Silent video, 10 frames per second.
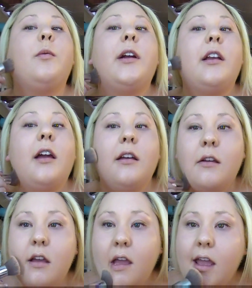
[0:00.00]
weird, huh?
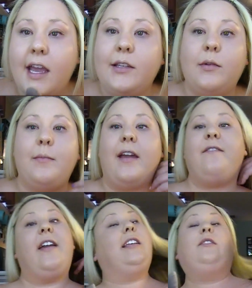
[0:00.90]
Is when my
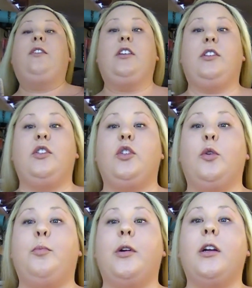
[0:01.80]
face feels
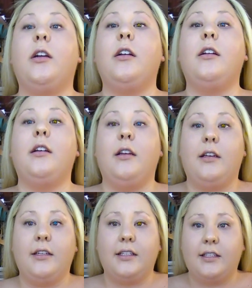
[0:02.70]
super
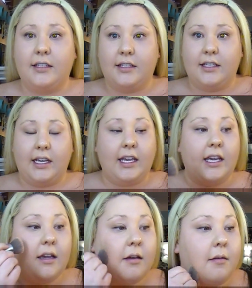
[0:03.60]

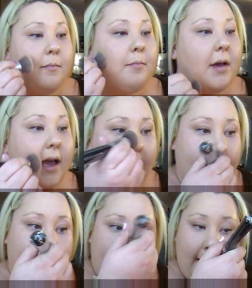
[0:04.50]
sticky.
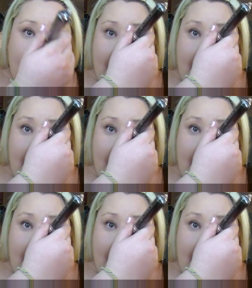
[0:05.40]
But